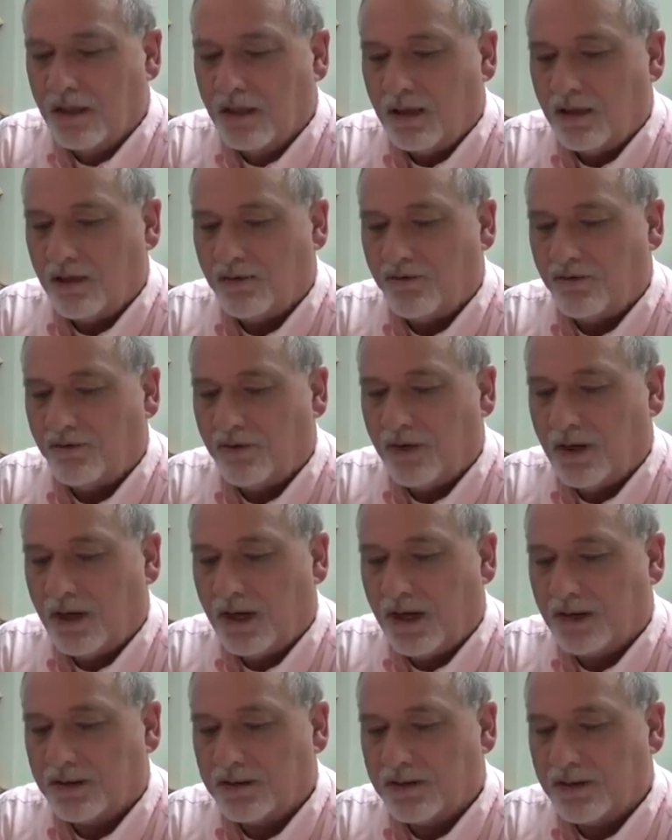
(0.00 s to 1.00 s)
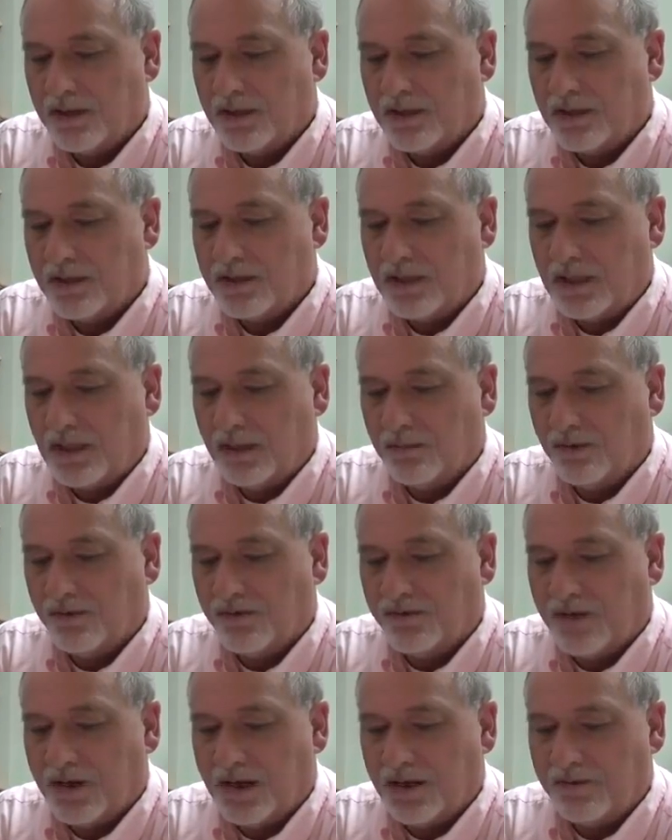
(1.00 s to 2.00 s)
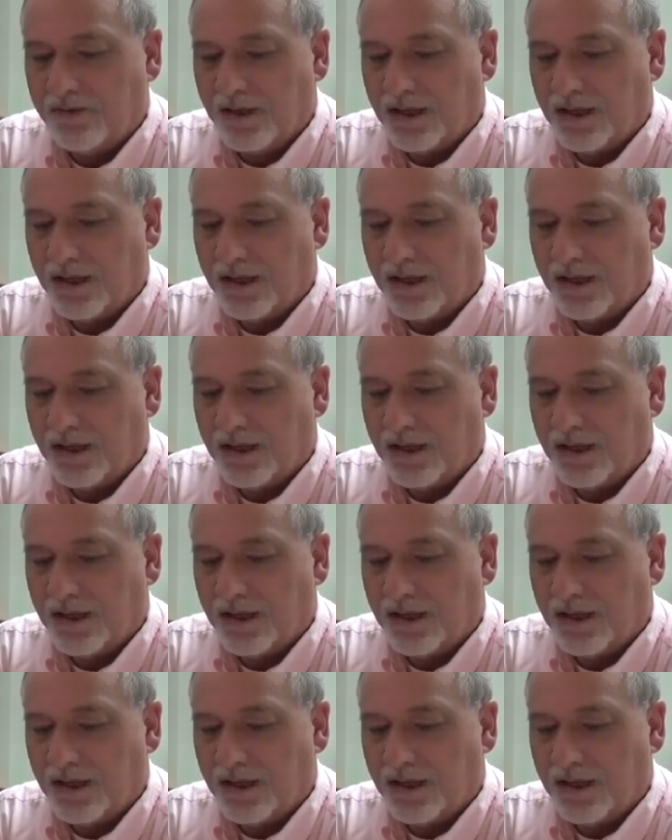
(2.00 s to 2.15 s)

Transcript: If x is equal to 5,